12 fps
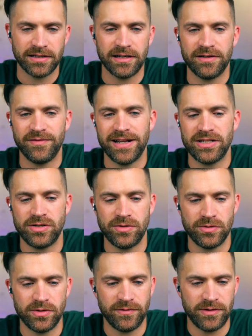I'd invite
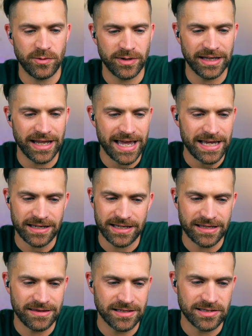you, if you would like,
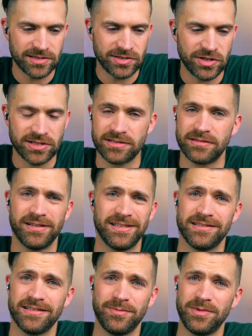again, this
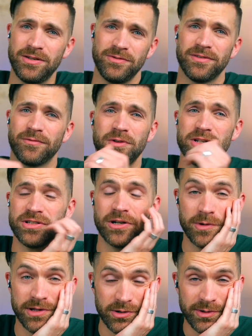is up to you. It's a free
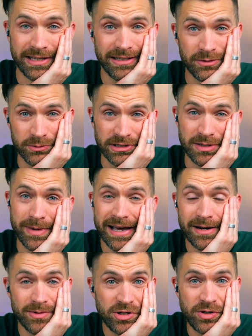show either way. It doesn't really
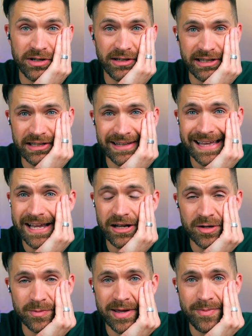matter, but you can click
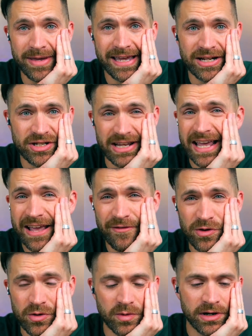like on my page
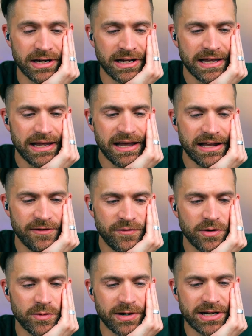if you want. And if
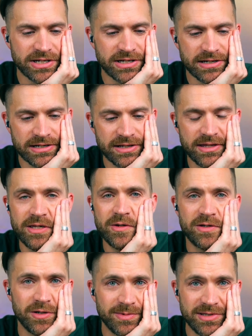you're watching on the
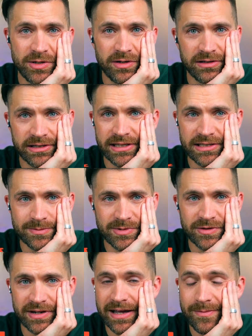YouTubes, you can click
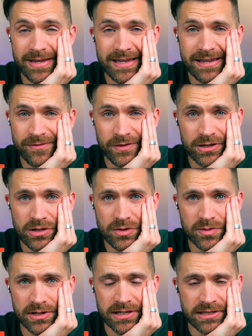subscribe if
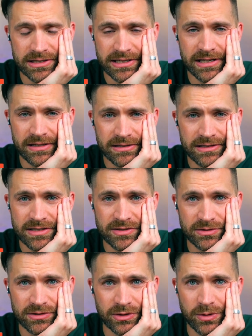you want. Again, these
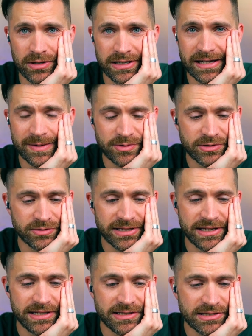are totally optional
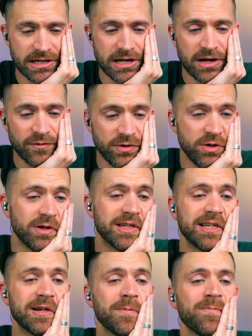things for you to
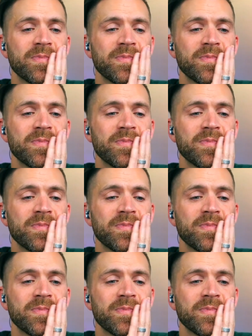do.